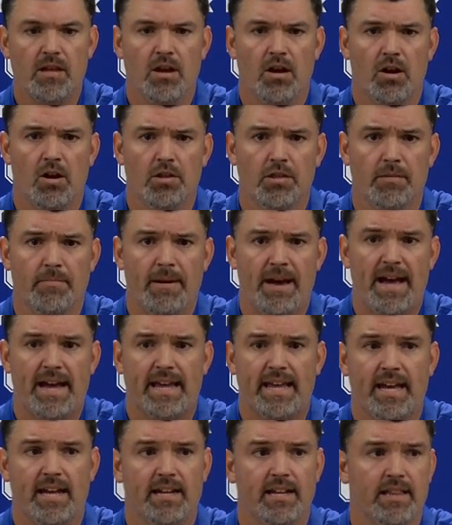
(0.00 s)
on the
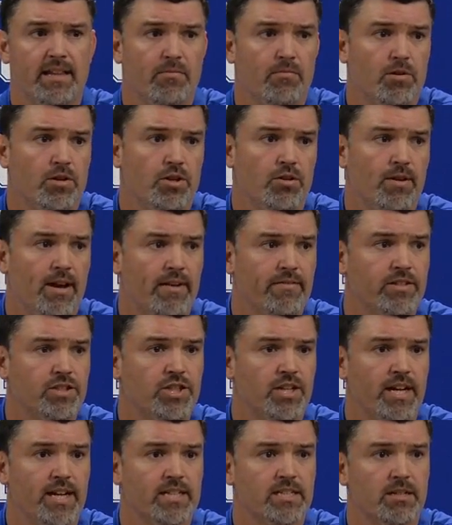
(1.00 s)
back end. And then when you have a
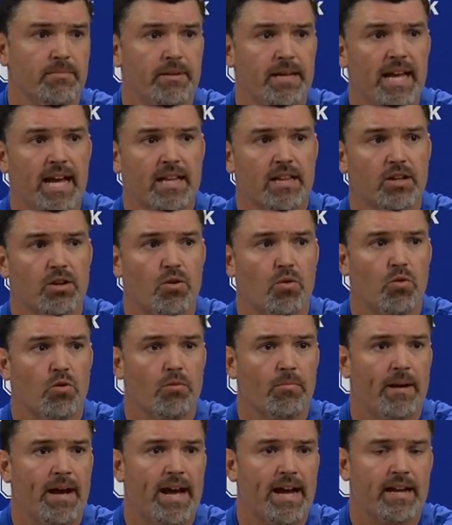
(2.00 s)
chance to be at the
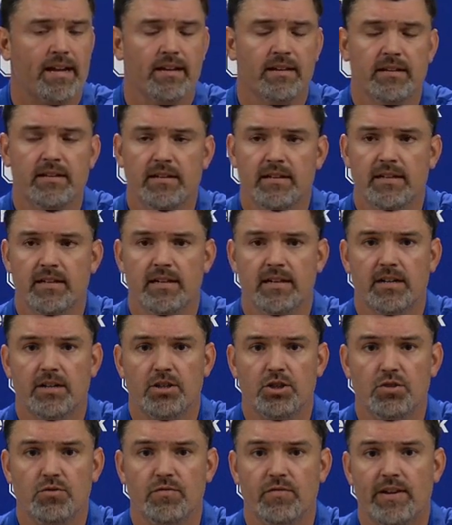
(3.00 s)
quarterback,
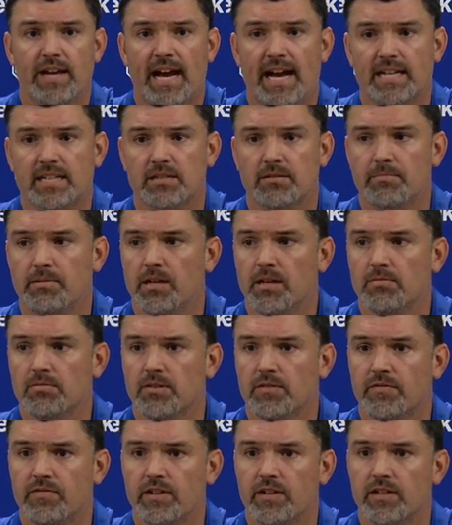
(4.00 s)
you've got to be able
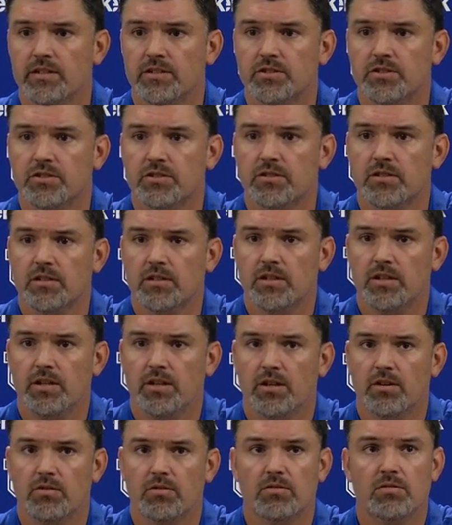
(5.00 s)
to finish,
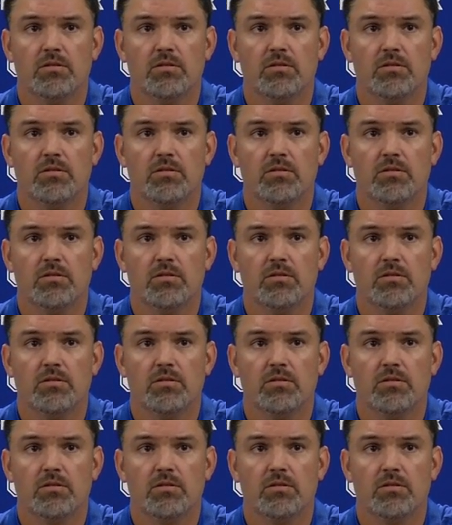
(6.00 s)
you know.